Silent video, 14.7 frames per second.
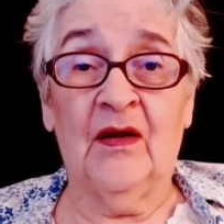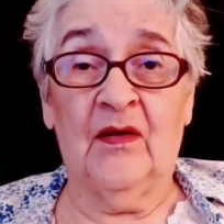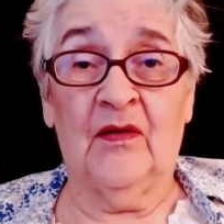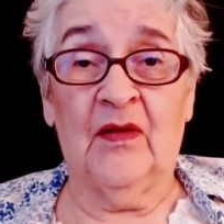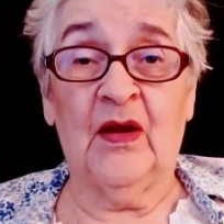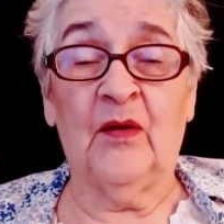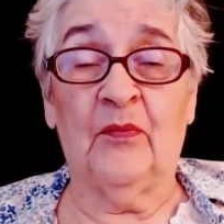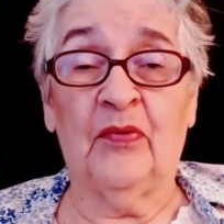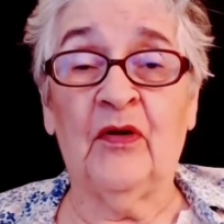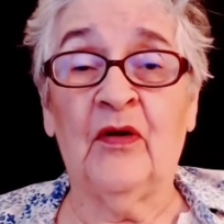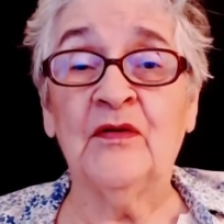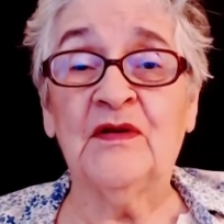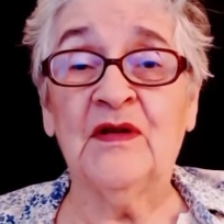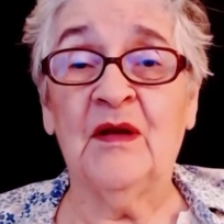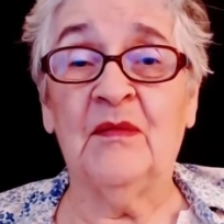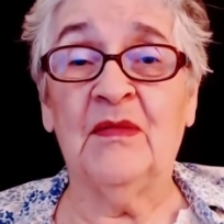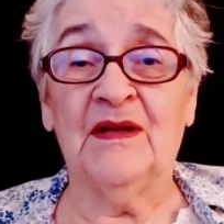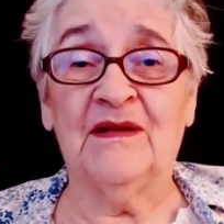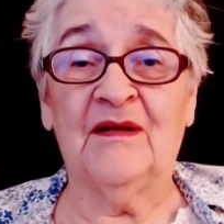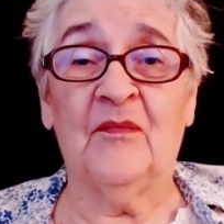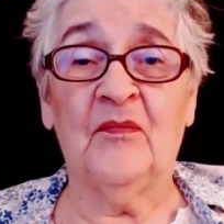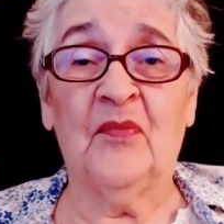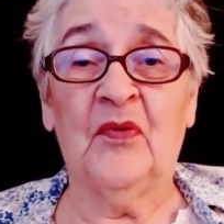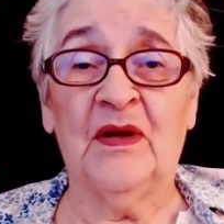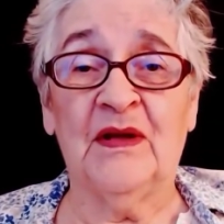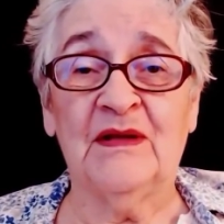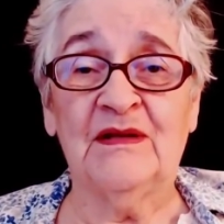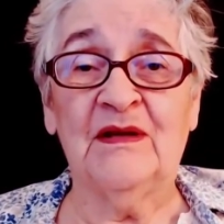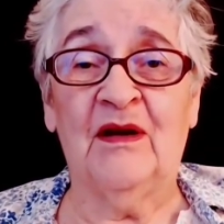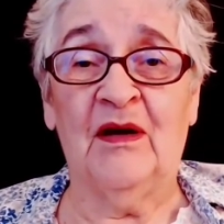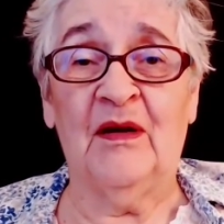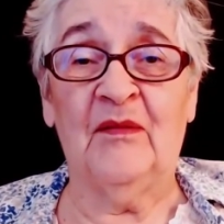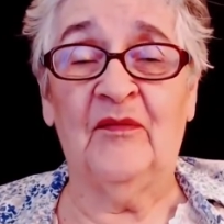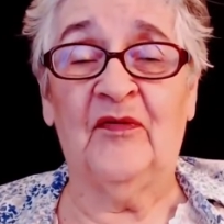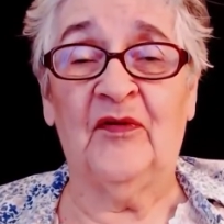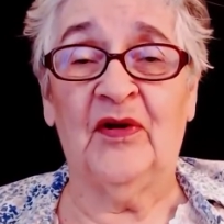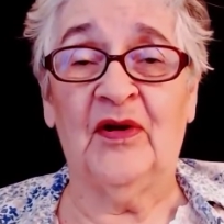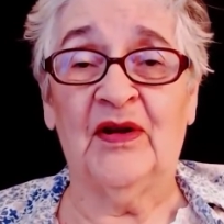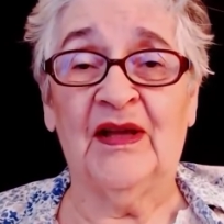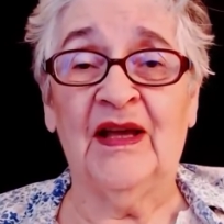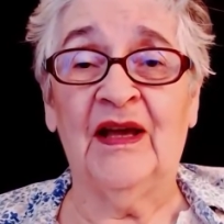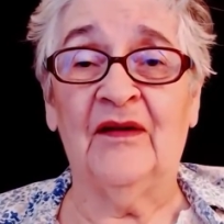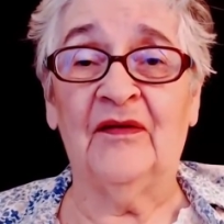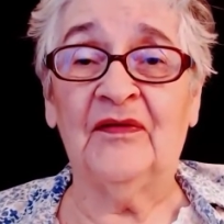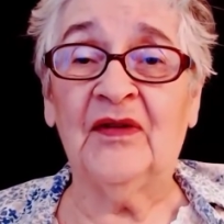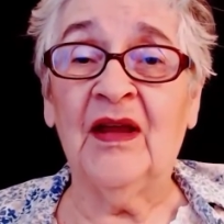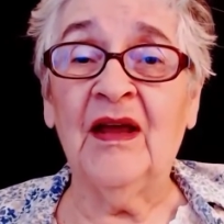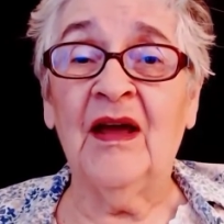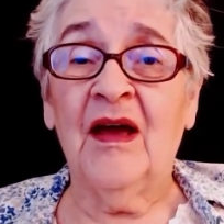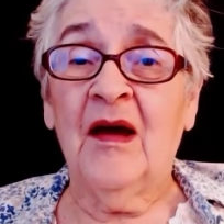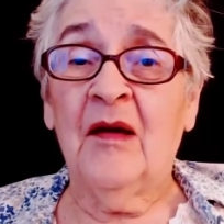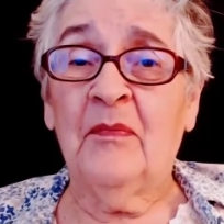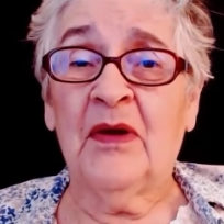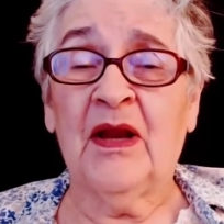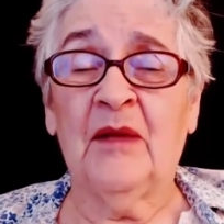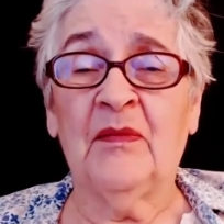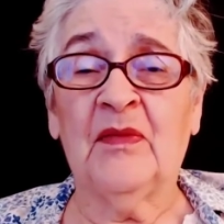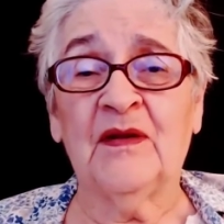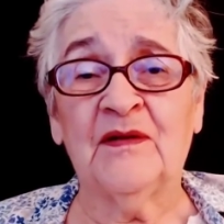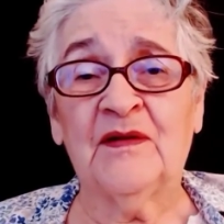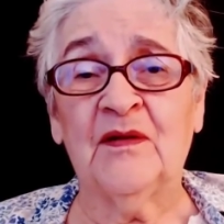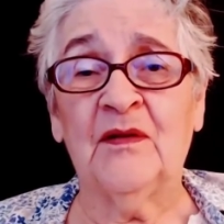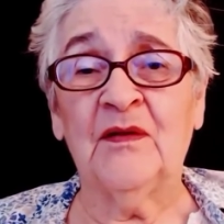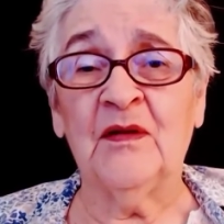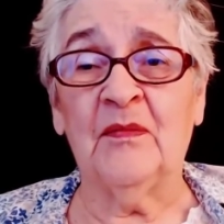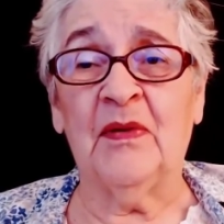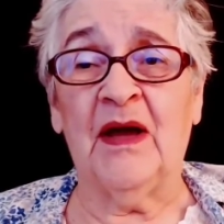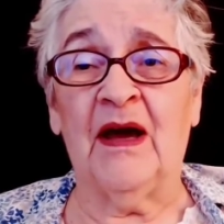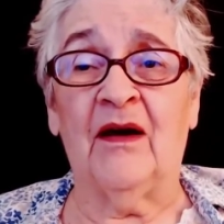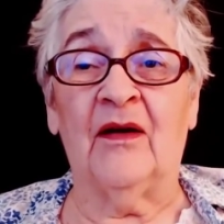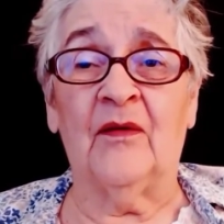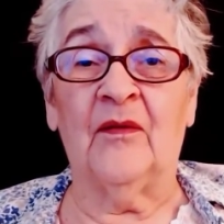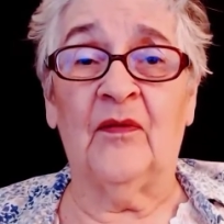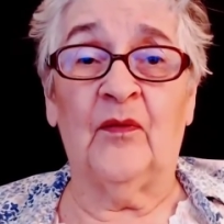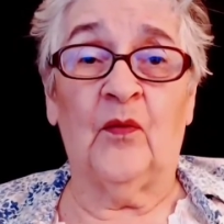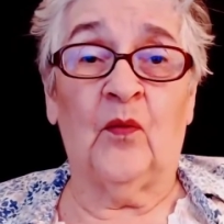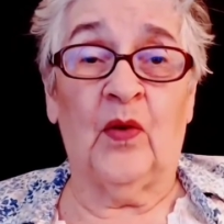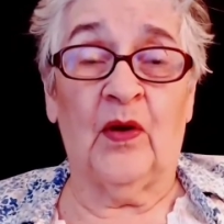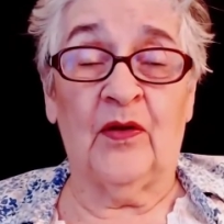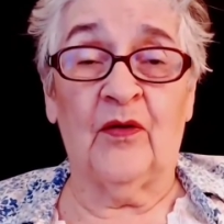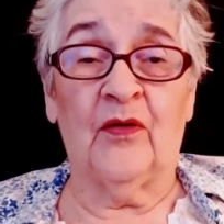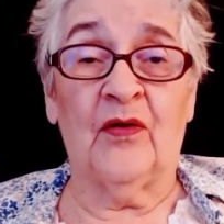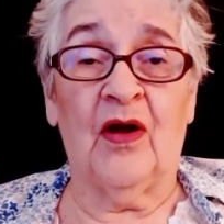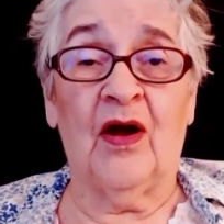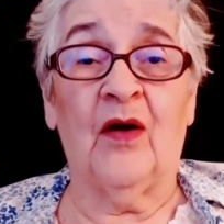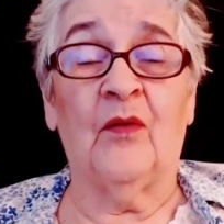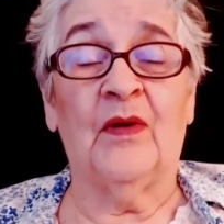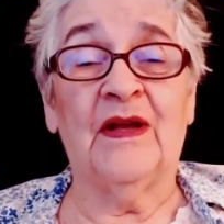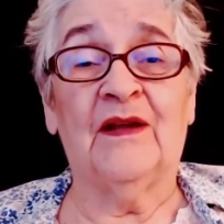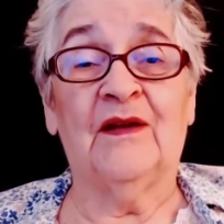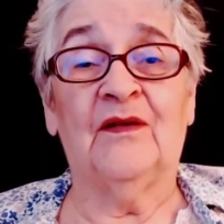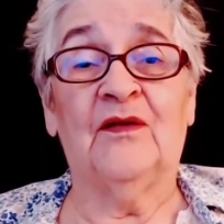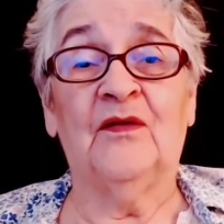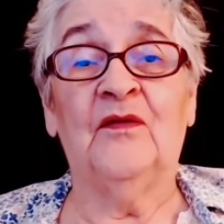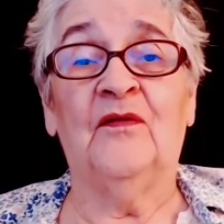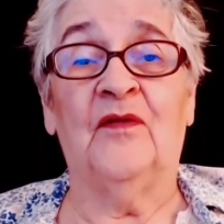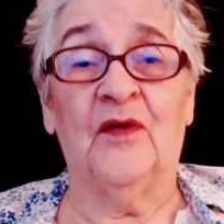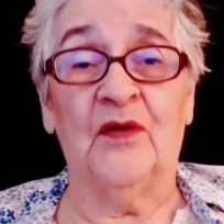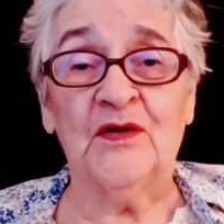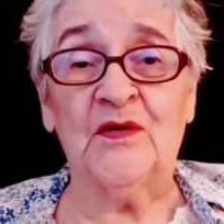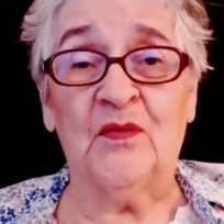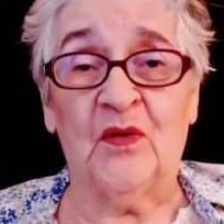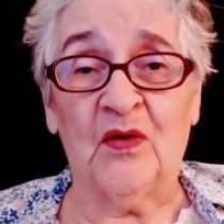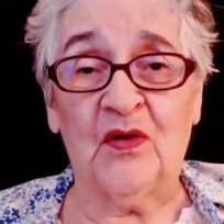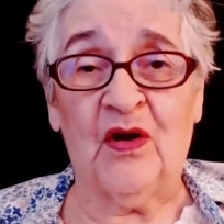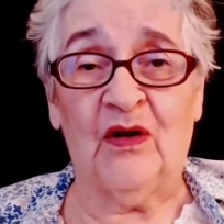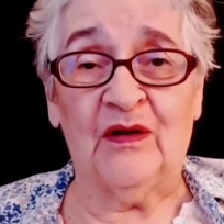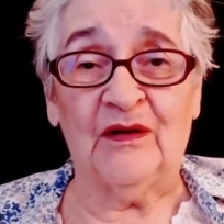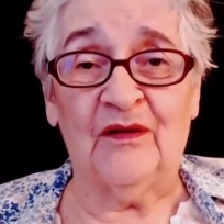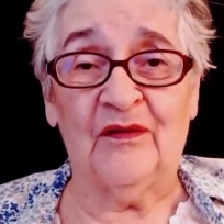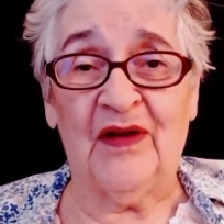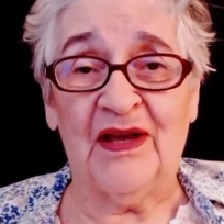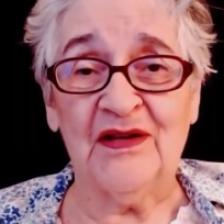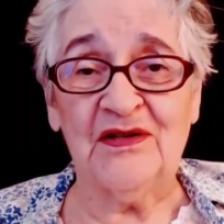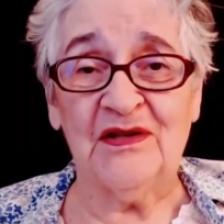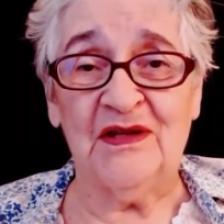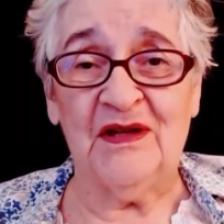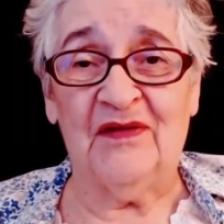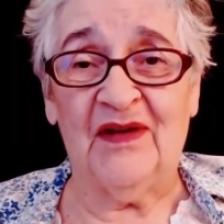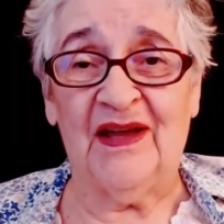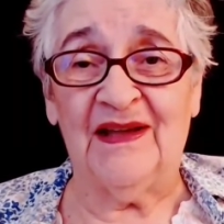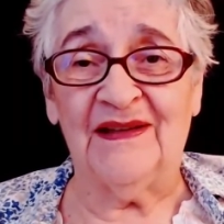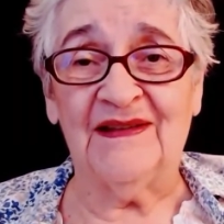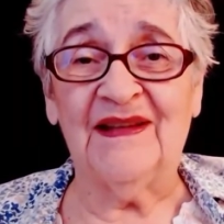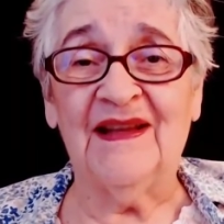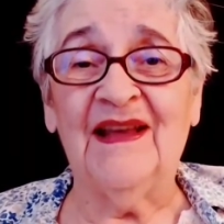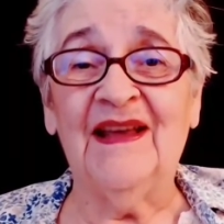then approach them at some point in time for a gift. But I'm concerned about whether or not we can do virtual cultivation events.